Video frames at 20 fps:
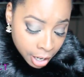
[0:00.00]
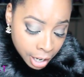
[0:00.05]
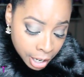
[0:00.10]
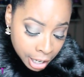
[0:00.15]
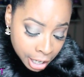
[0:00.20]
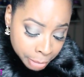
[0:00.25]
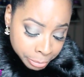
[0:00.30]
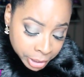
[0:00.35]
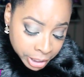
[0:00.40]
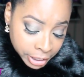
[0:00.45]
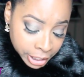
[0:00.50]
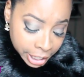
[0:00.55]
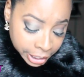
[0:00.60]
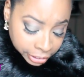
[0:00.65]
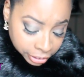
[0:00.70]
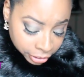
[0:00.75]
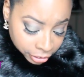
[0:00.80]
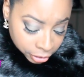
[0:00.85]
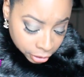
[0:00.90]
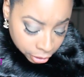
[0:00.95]
Um, the
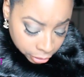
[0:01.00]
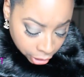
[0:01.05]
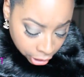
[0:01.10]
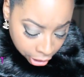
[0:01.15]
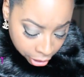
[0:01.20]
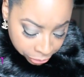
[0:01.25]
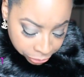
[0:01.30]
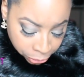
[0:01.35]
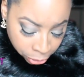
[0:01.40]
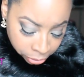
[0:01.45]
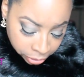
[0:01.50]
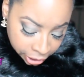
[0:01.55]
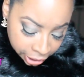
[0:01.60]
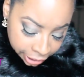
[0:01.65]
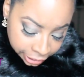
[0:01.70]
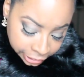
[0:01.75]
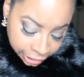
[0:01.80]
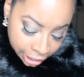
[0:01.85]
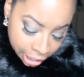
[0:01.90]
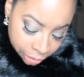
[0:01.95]
next uh, few
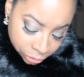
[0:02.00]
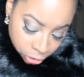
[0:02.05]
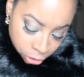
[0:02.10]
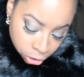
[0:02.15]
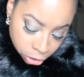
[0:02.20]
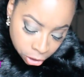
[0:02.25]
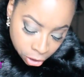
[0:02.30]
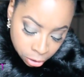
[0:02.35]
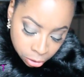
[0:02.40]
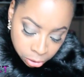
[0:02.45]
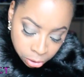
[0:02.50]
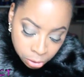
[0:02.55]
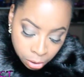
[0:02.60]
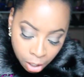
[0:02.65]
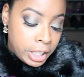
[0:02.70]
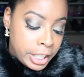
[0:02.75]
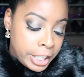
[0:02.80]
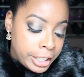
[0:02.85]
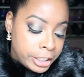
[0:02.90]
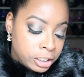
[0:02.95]
things I have to show you
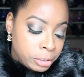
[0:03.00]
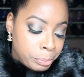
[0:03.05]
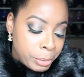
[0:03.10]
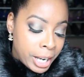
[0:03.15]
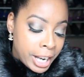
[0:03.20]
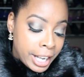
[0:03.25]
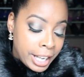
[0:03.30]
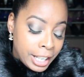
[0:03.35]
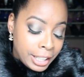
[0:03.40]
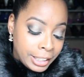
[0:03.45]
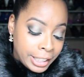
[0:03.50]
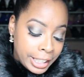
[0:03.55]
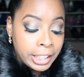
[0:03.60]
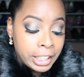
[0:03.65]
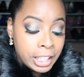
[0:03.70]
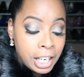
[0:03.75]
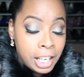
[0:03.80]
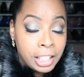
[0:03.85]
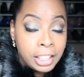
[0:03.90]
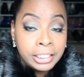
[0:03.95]
is by LA
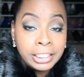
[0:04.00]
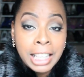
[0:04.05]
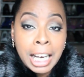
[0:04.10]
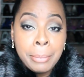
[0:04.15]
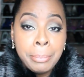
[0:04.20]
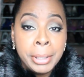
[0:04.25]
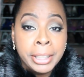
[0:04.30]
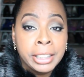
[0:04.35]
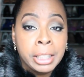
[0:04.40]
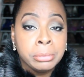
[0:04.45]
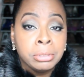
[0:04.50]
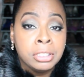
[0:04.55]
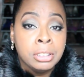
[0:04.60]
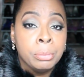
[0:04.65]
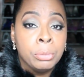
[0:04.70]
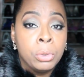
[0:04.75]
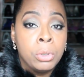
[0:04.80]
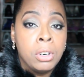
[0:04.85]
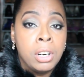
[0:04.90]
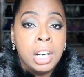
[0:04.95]
Colors. I picked up
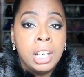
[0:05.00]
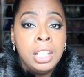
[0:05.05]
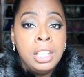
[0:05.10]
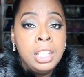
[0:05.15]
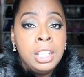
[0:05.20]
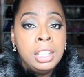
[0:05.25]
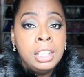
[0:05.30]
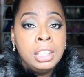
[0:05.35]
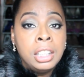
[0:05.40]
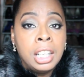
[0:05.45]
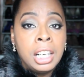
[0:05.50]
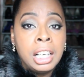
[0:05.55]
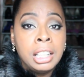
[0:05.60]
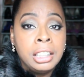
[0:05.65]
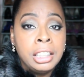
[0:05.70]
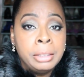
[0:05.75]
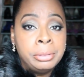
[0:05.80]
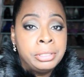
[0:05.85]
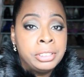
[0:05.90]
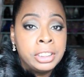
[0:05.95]
some more uh,
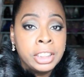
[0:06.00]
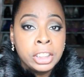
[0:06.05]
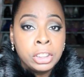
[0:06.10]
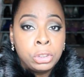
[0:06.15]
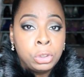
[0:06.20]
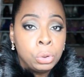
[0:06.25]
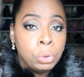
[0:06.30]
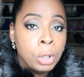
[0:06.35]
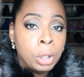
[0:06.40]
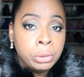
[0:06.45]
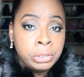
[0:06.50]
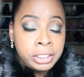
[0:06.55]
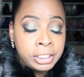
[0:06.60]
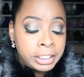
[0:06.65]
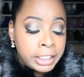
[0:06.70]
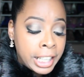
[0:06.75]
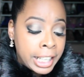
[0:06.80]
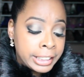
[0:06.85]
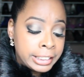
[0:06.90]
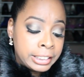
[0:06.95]
lipstick duo
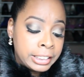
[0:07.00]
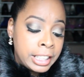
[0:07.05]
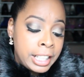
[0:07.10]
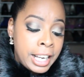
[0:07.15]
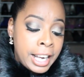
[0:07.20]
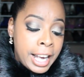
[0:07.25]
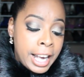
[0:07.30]
sets